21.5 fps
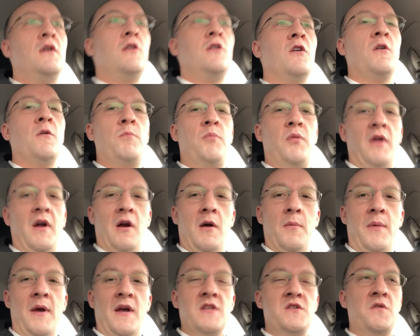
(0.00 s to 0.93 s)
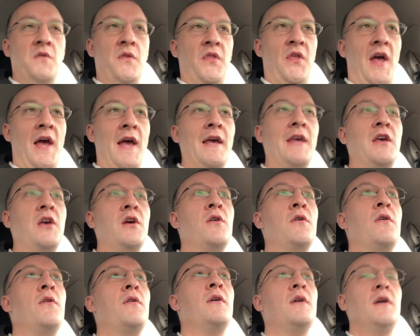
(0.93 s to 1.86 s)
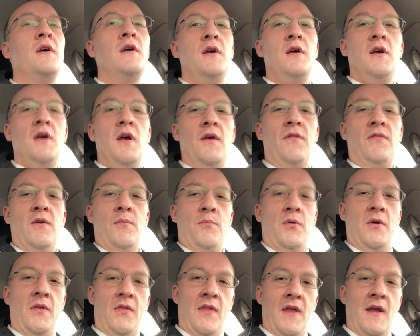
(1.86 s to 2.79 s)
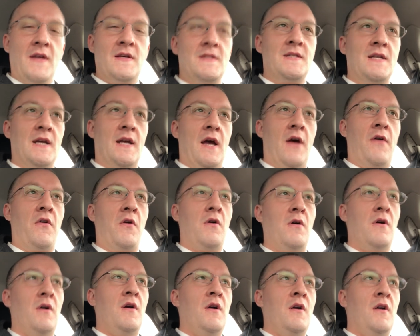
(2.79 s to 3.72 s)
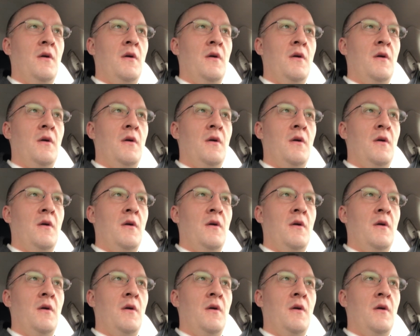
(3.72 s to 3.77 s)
Your player base will thank you if you put things together